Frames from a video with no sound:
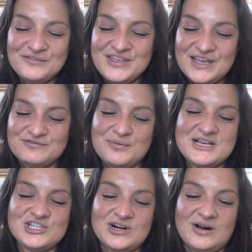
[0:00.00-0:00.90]
of the
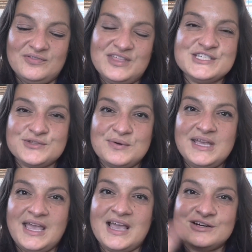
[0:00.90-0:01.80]
information on these 3
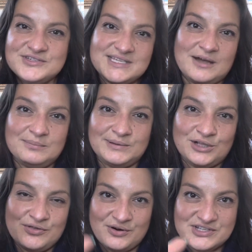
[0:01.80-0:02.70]
candles down
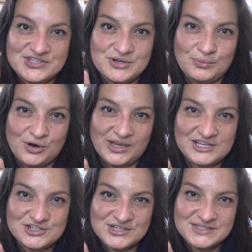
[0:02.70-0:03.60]
below there on Stonewall
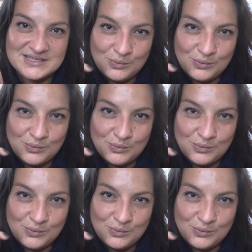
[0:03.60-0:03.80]
Kitchen's